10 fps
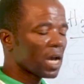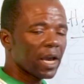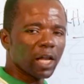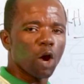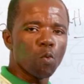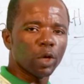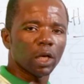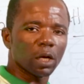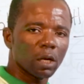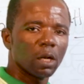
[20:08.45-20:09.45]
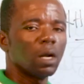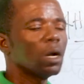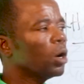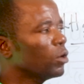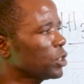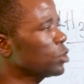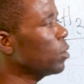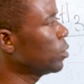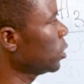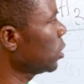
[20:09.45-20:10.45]
either weak or
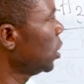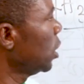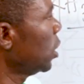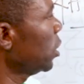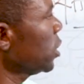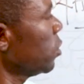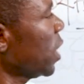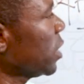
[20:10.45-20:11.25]
strong. Let's look